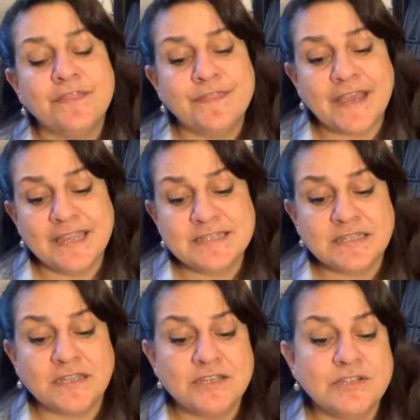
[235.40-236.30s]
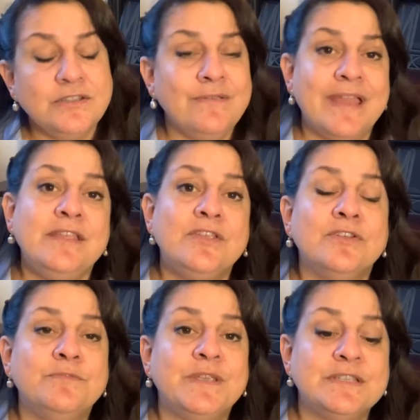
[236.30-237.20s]
That isn't going to do you any
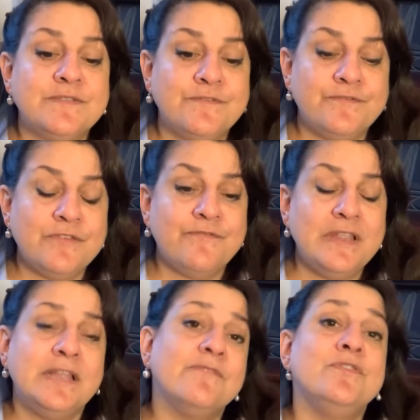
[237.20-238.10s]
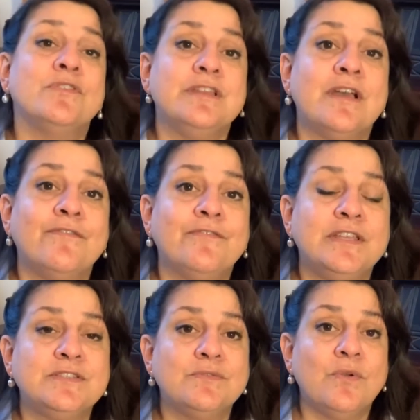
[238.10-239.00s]
good, because the feeling of not enough
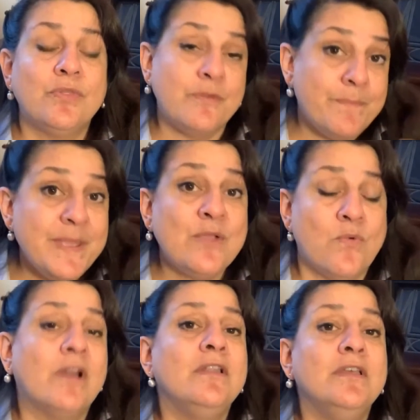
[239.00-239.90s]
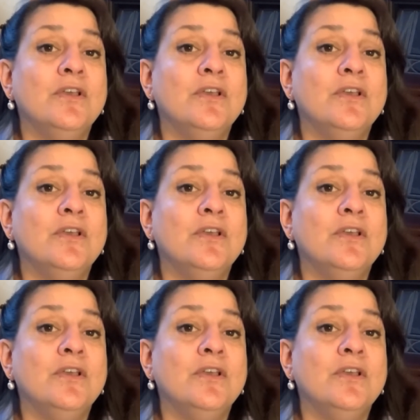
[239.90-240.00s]
is the big one